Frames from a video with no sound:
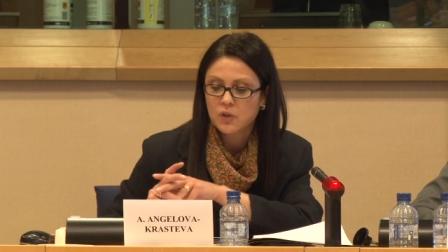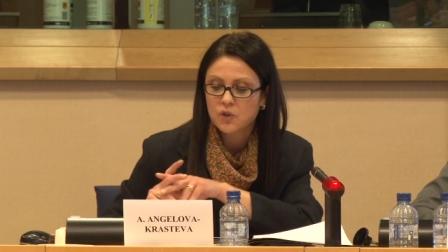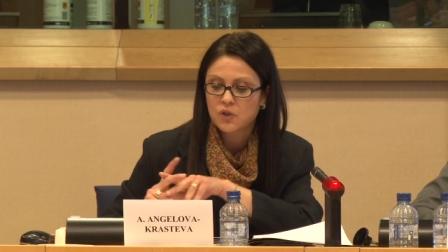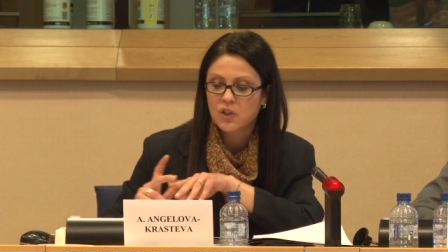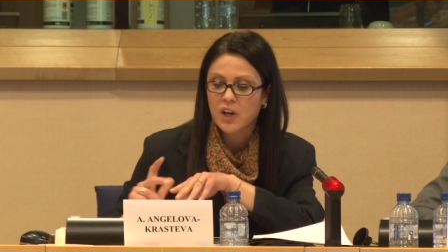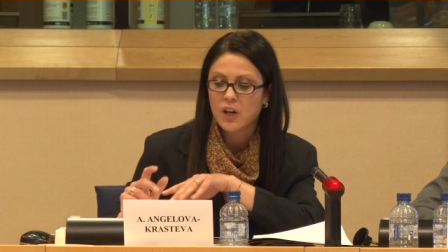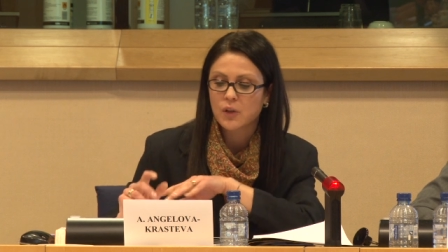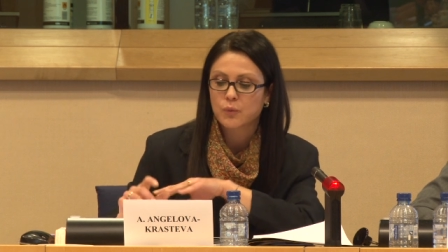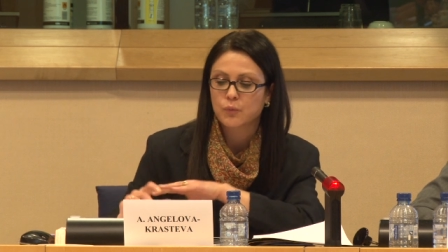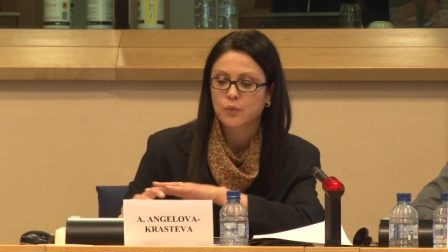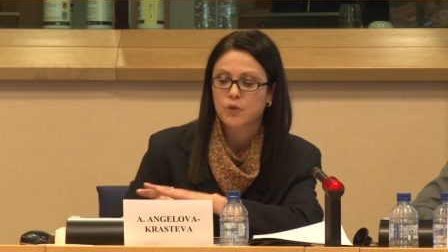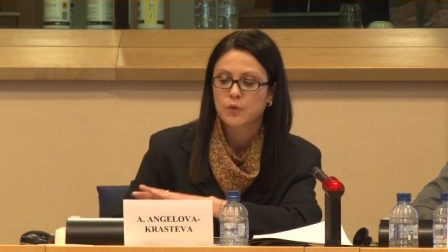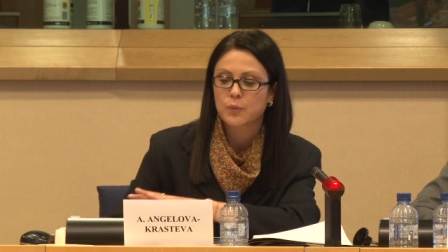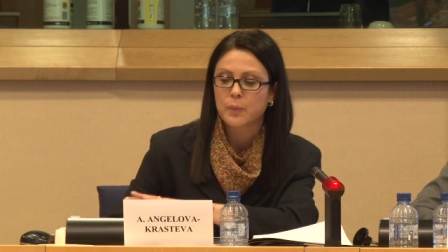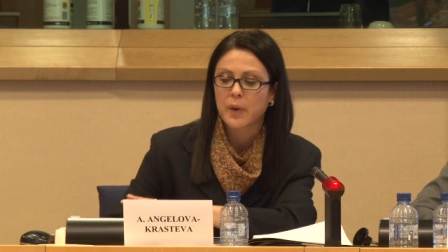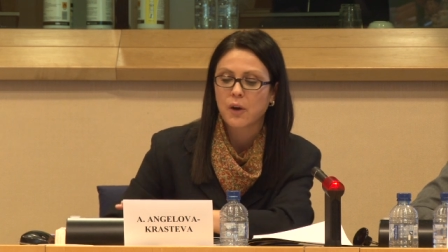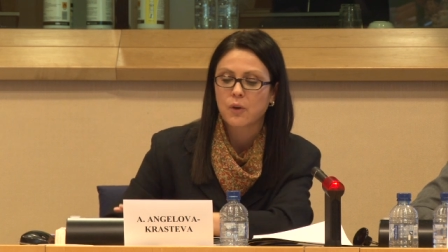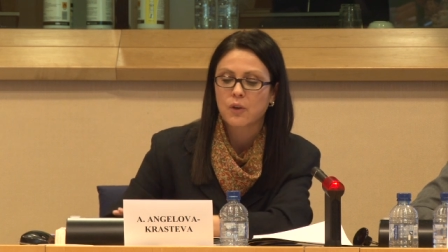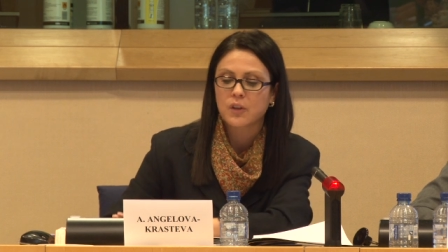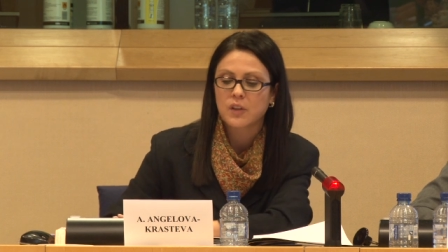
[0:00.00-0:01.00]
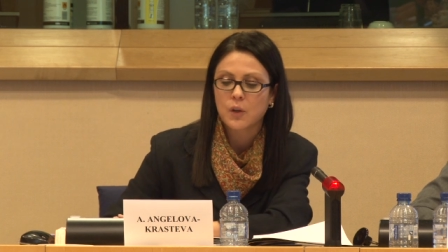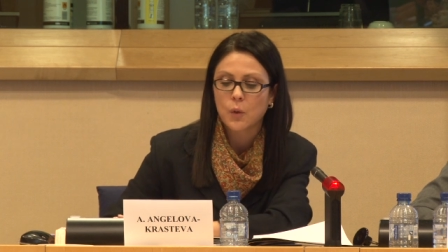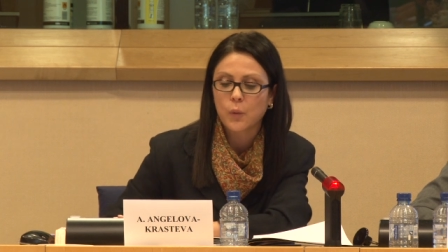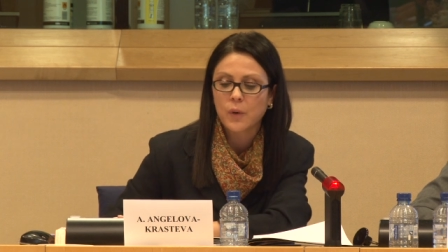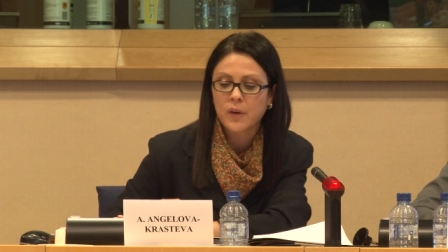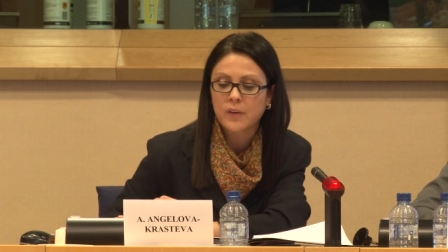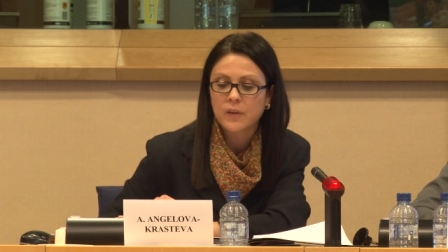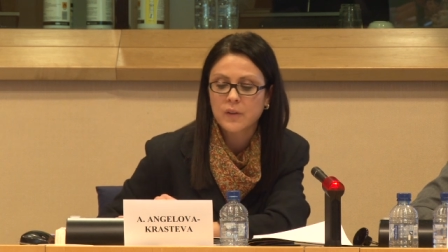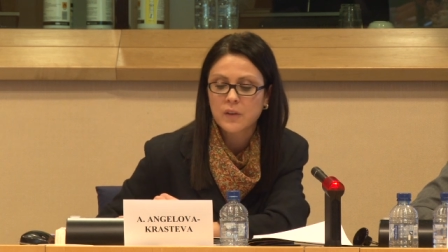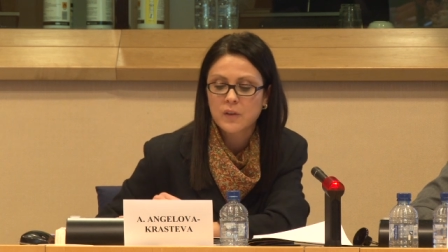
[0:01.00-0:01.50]
and Shared Prosperity
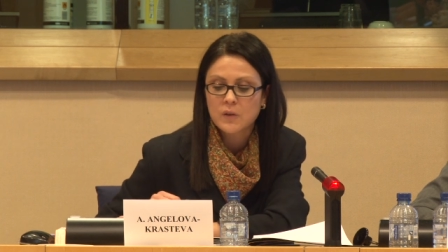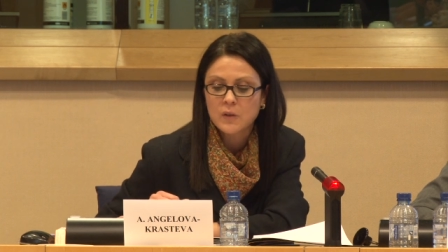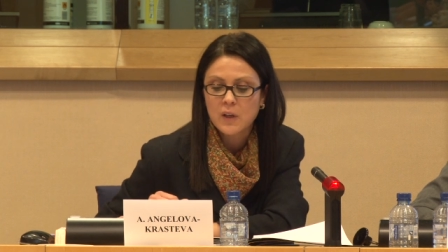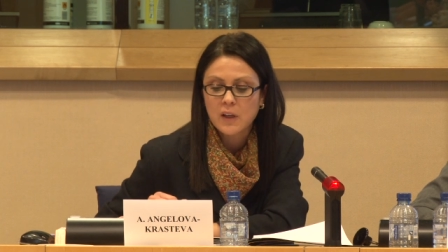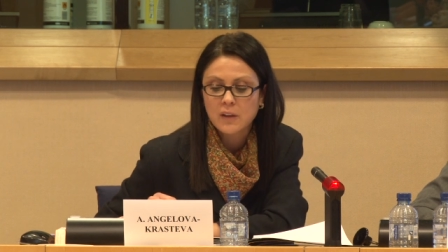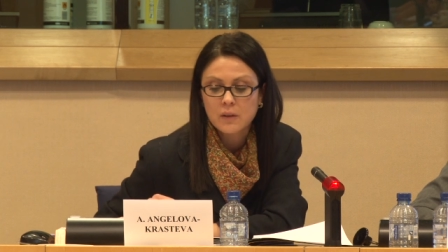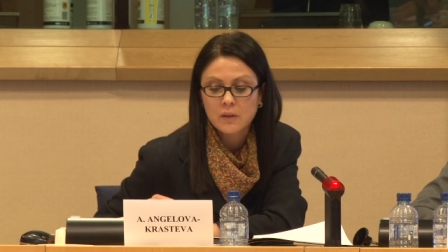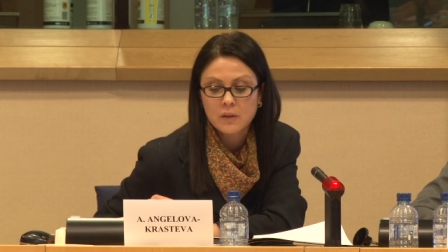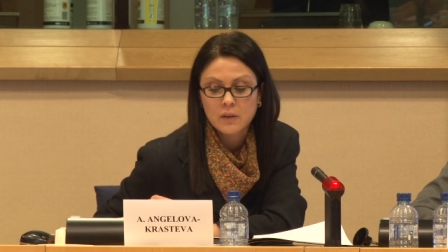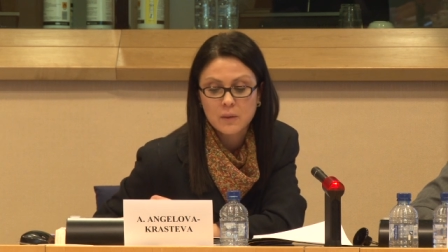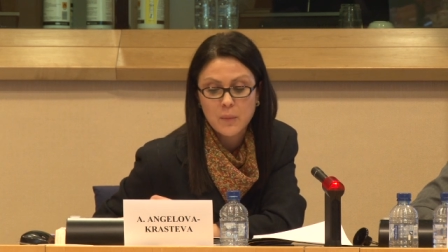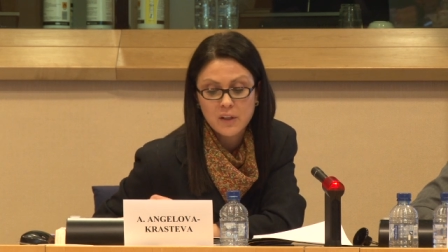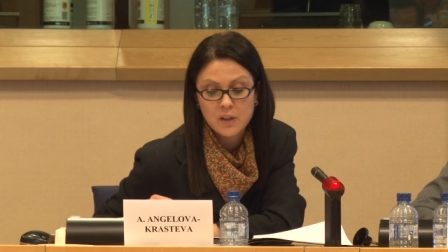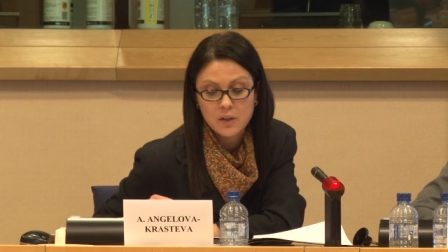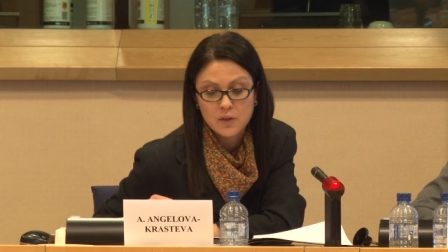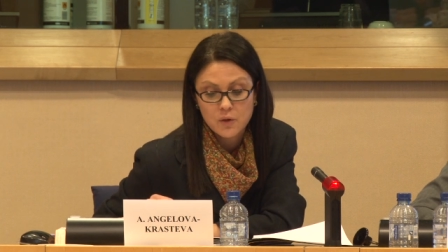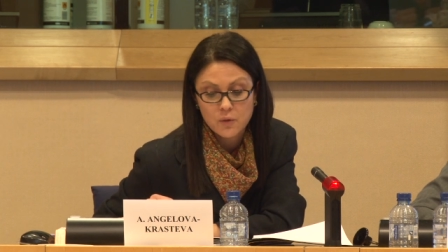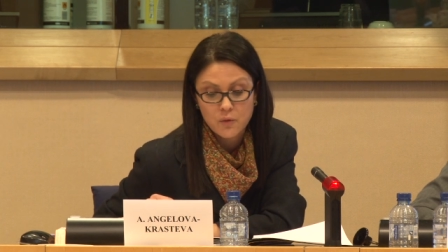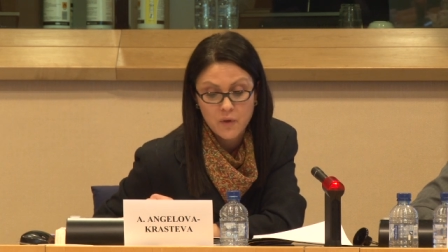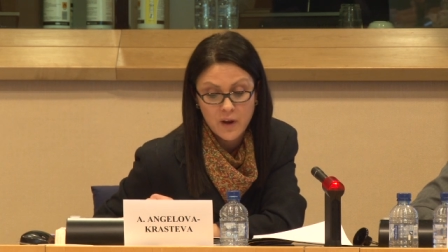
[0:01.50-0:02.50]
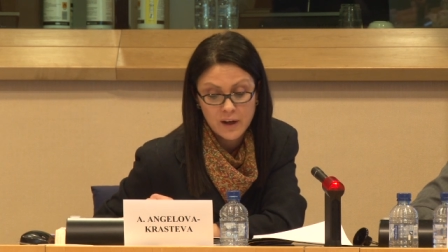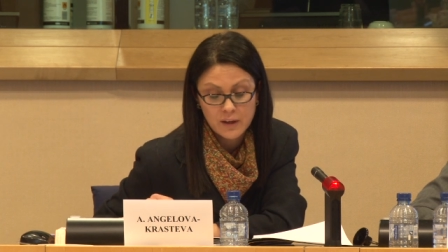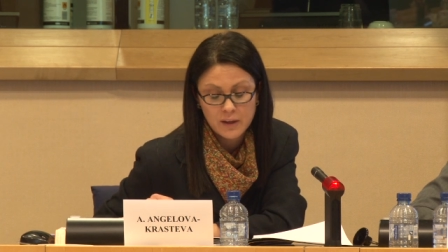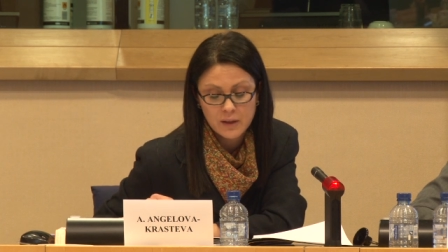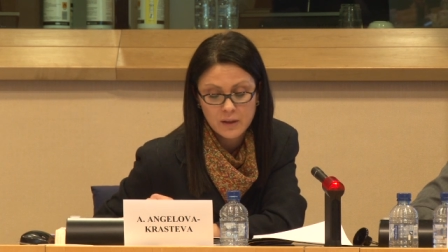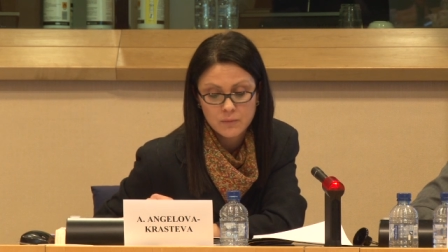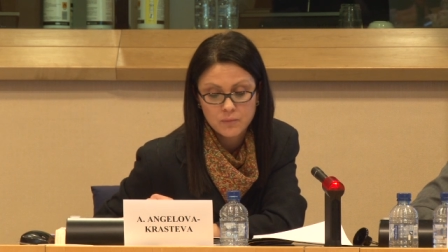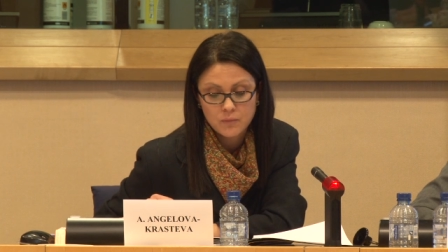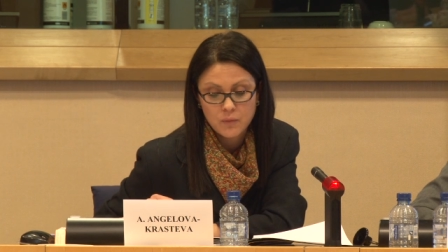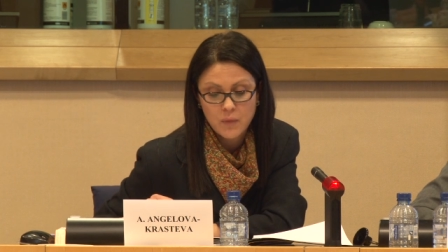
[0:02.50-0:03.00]
with the Southern
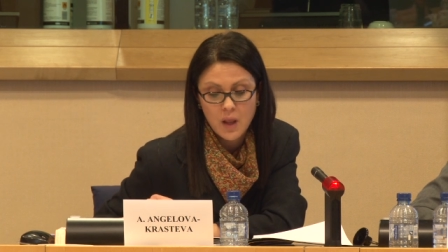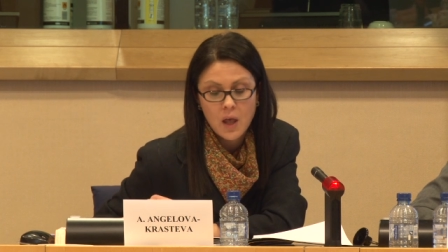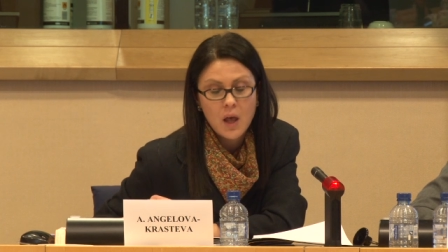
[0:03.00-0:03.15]
Mediterranean.